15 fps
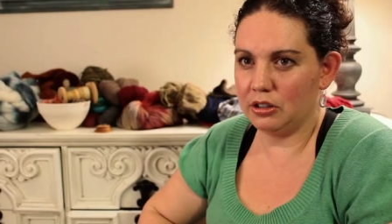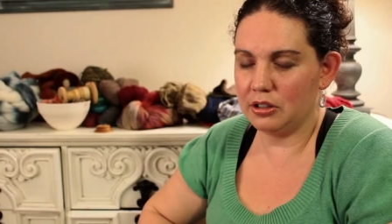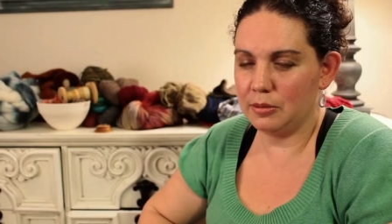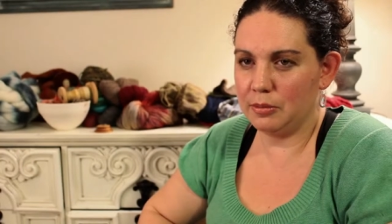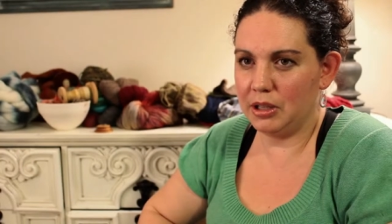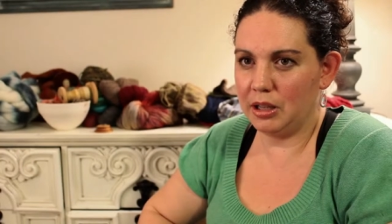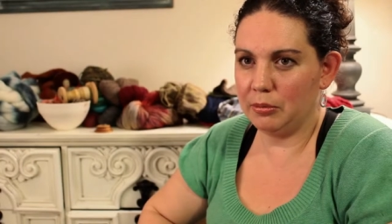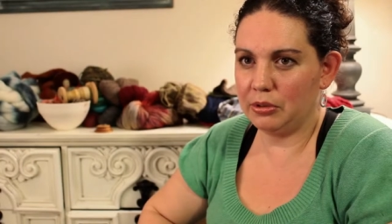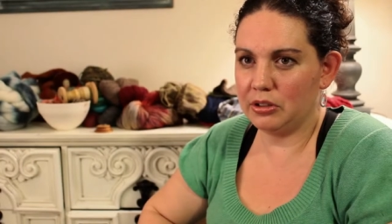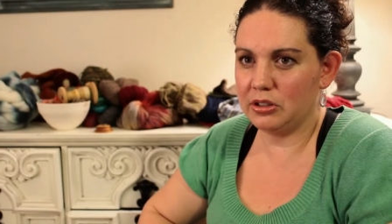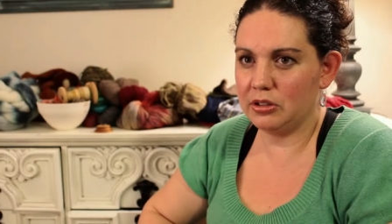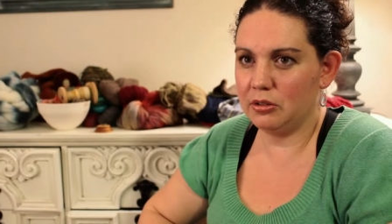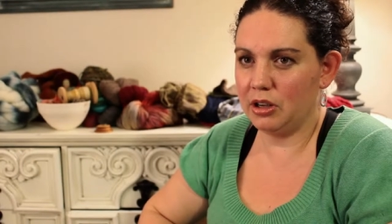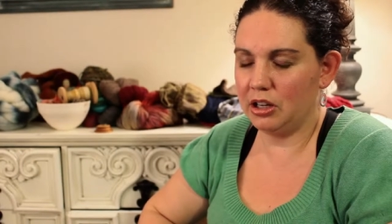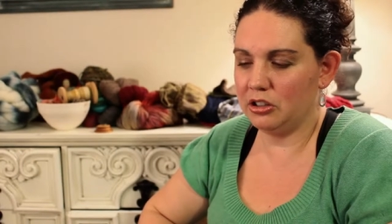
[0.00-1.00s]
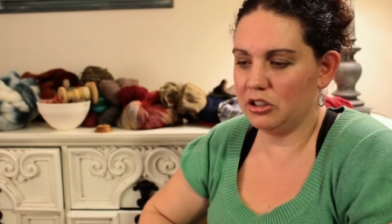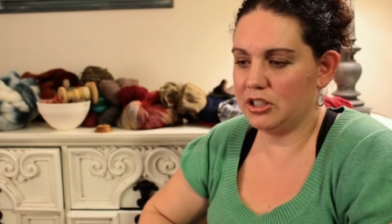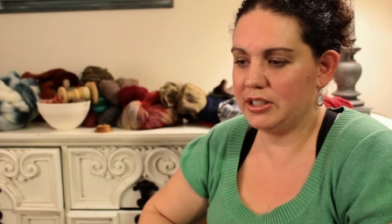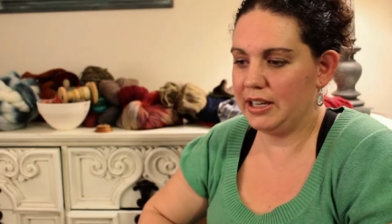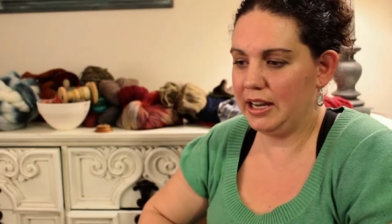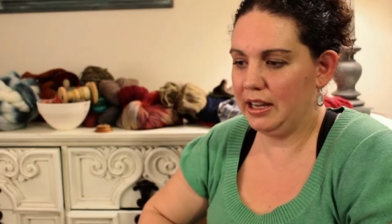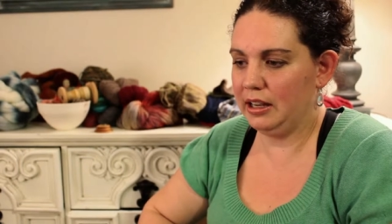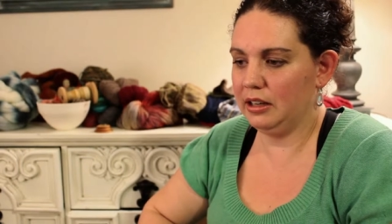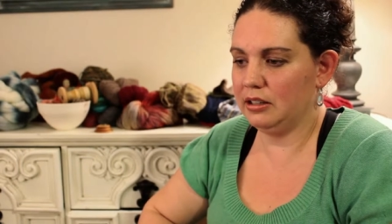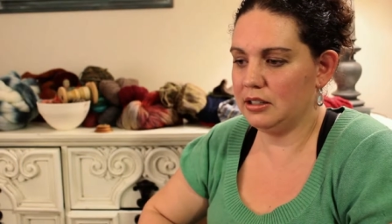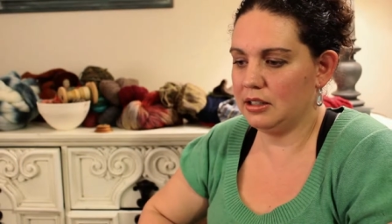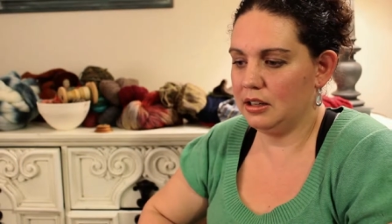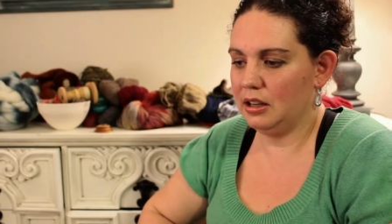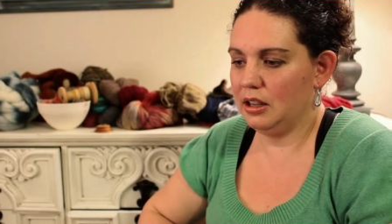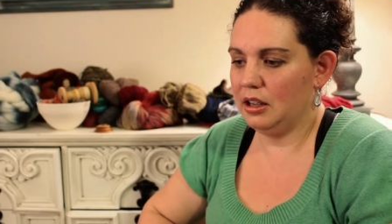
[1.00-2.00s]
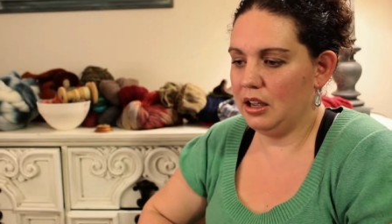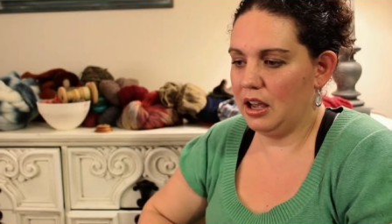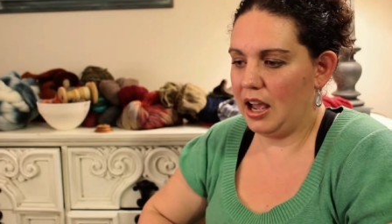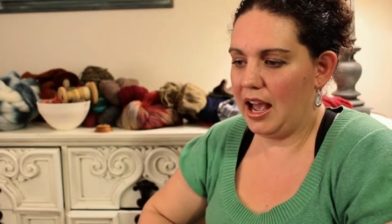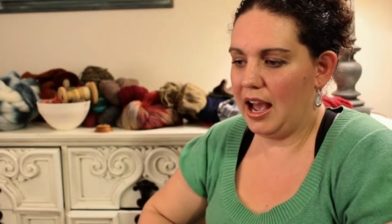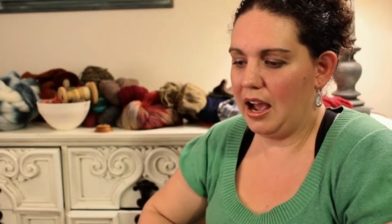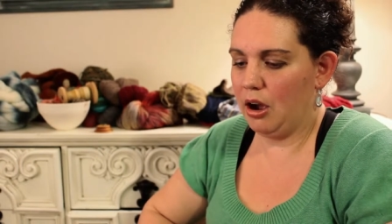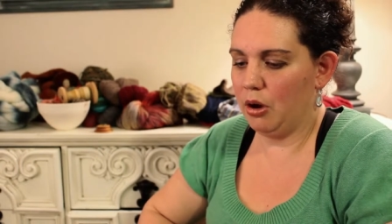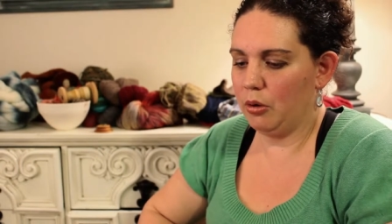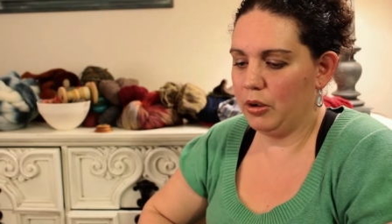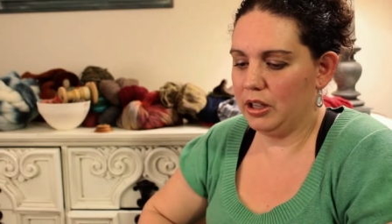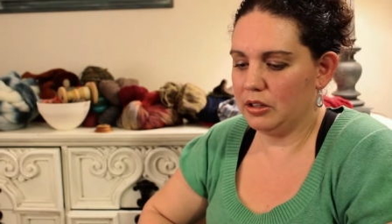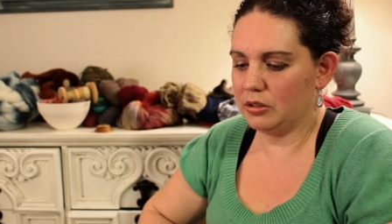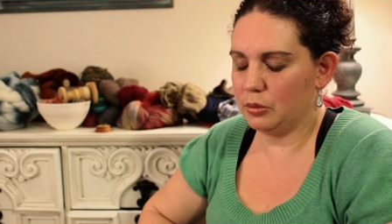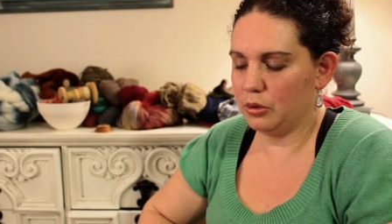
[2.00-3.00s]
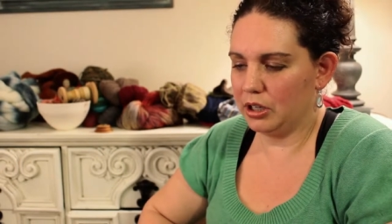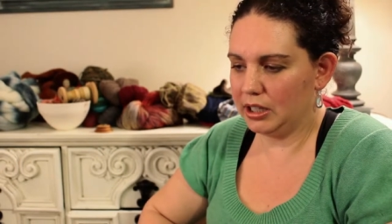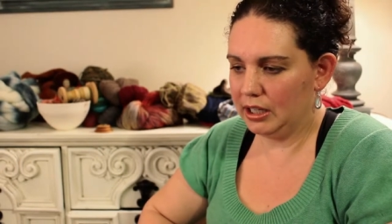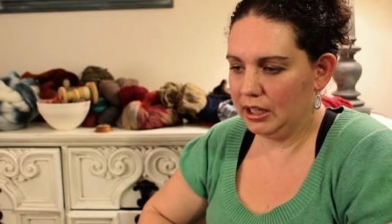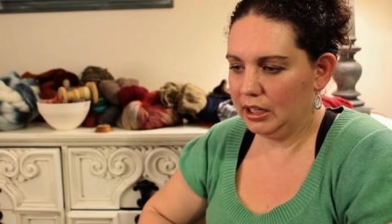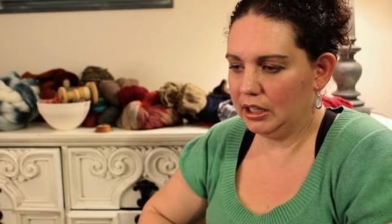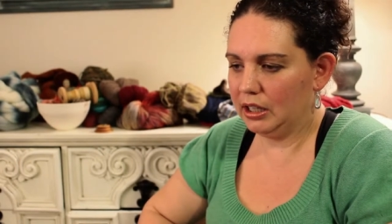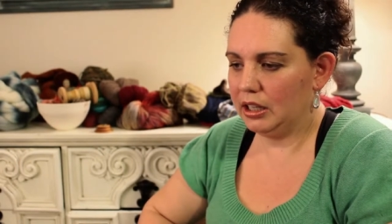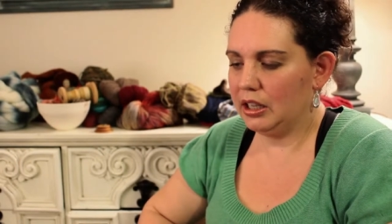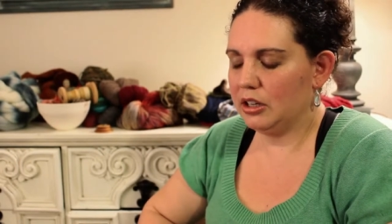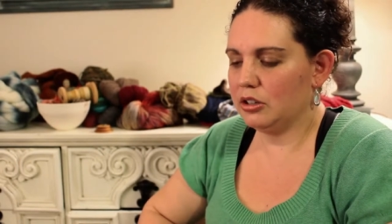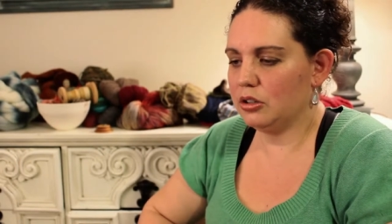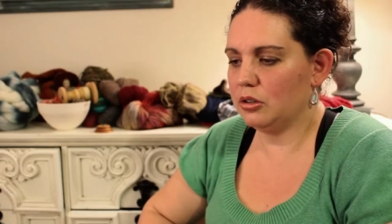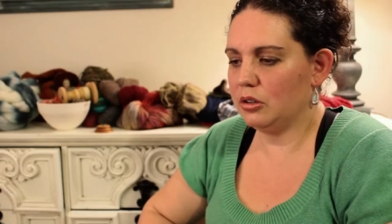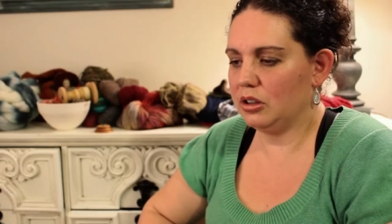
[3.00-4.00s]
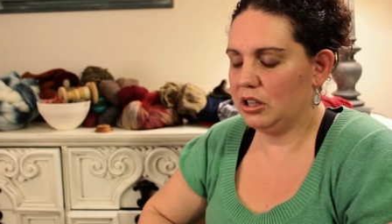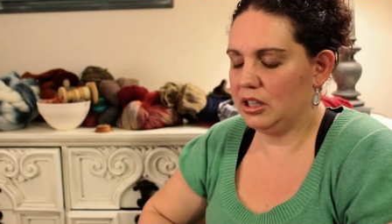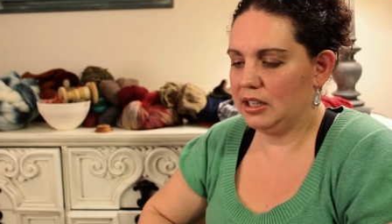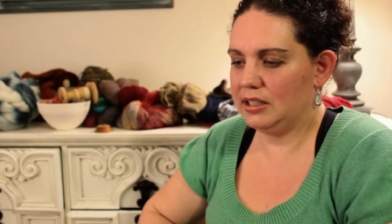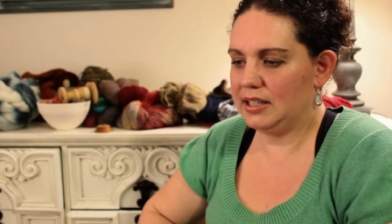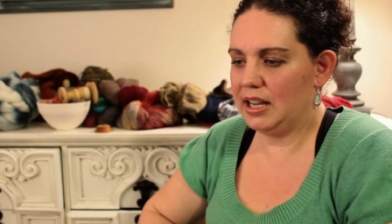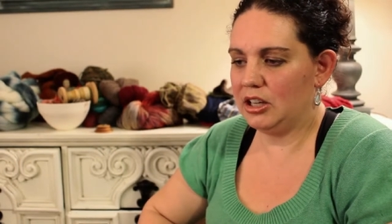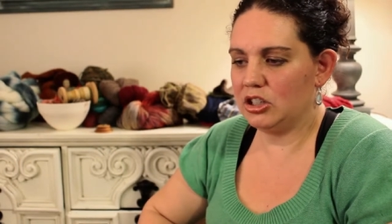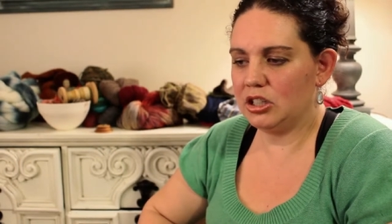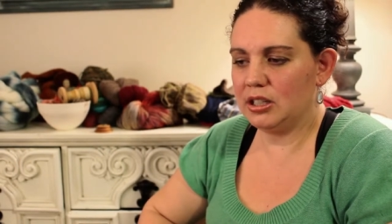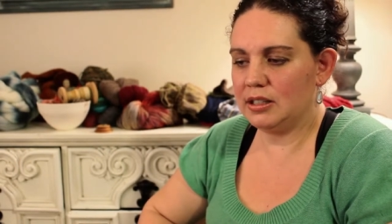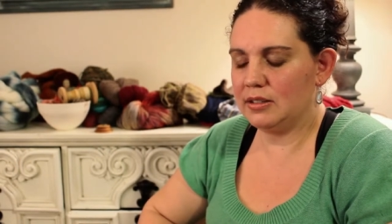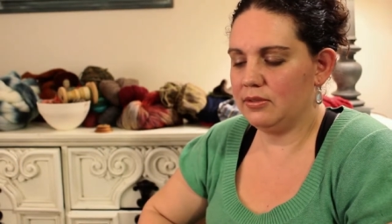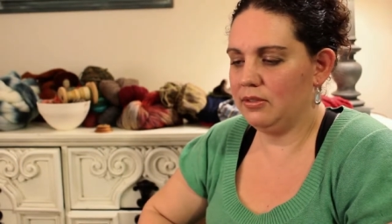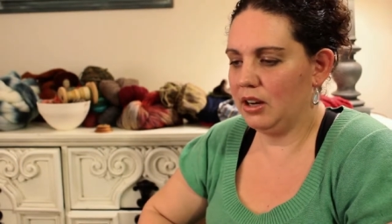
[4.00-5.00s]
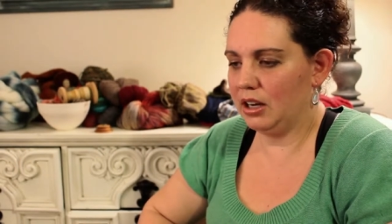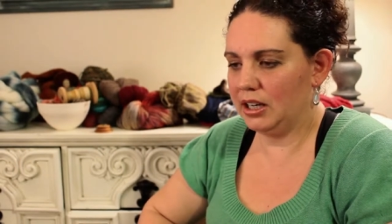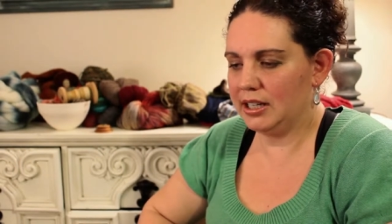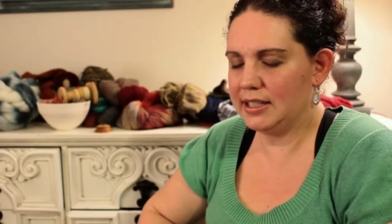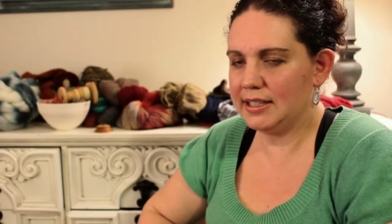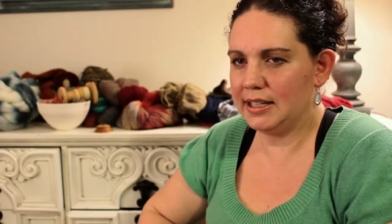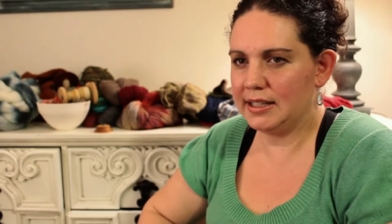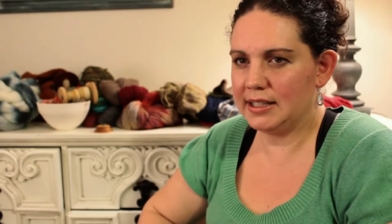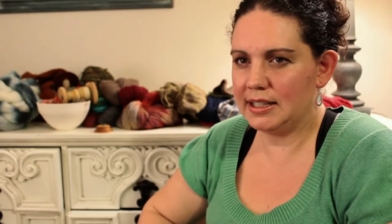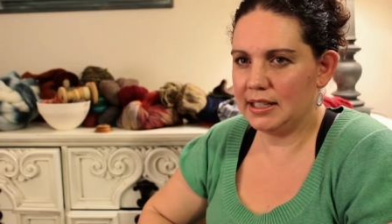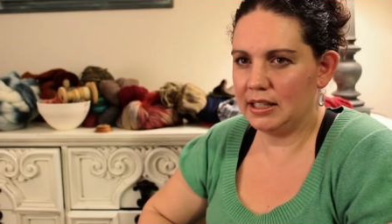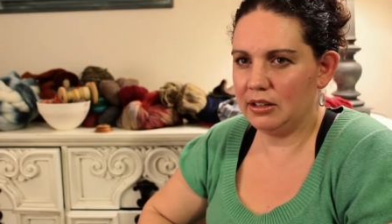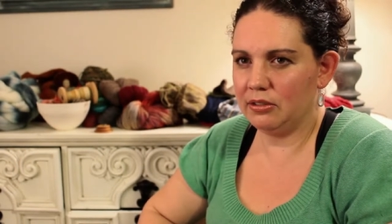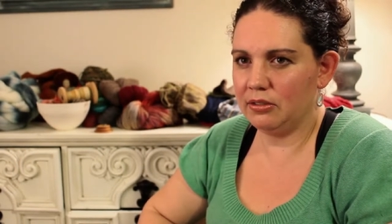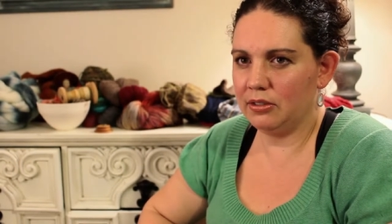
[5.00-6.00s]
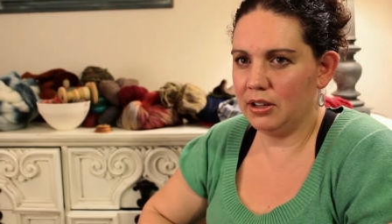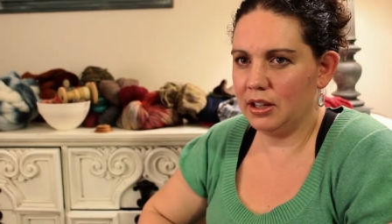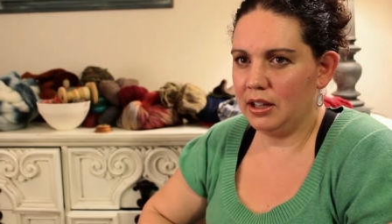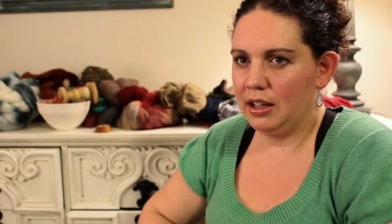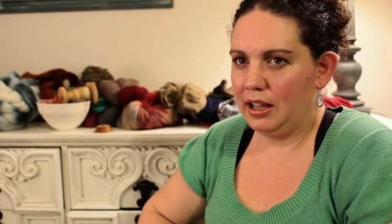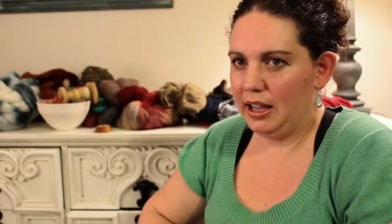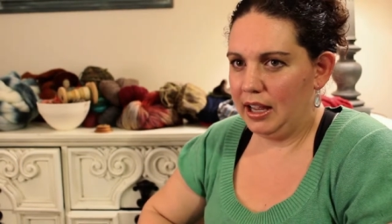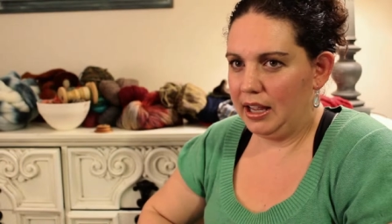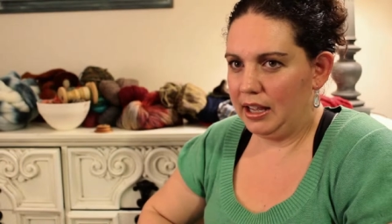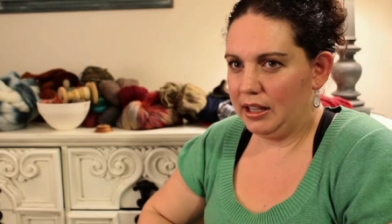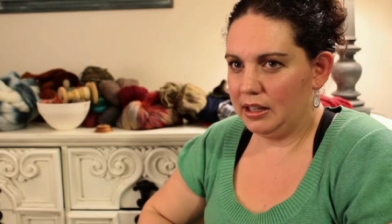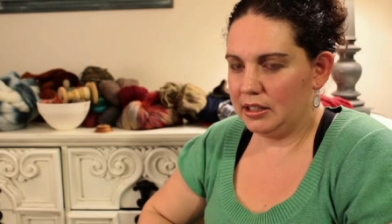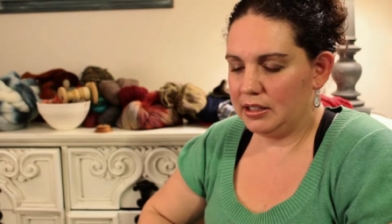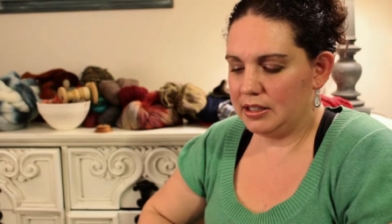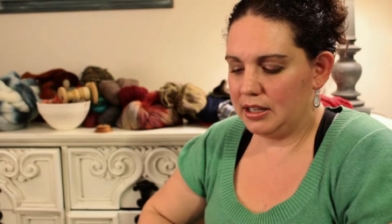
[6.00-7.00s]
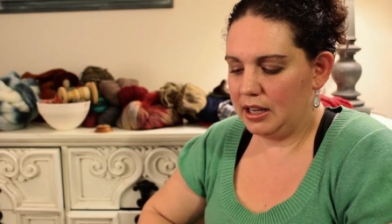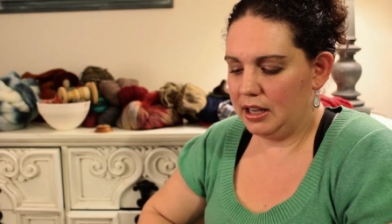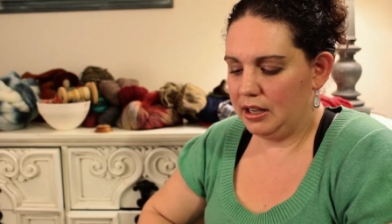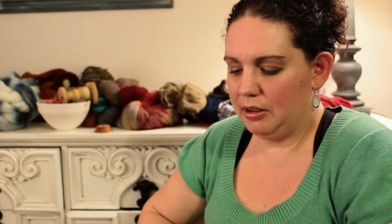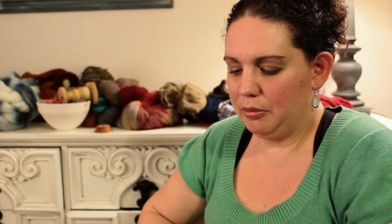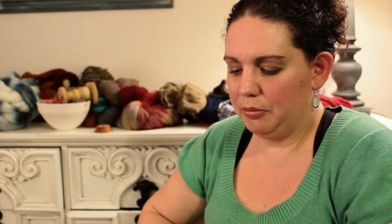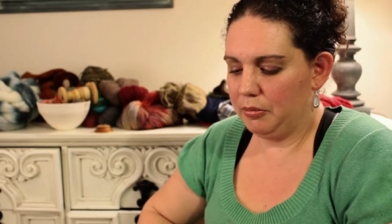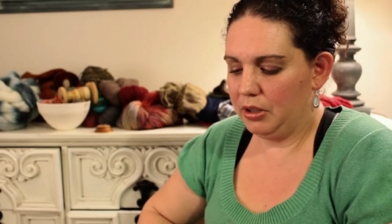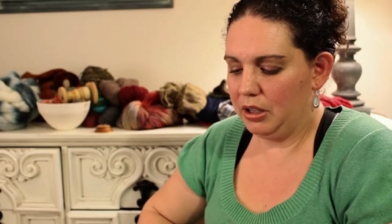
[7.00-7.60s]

to be able to understand how it's working. To the tension's very sensitive, and, um,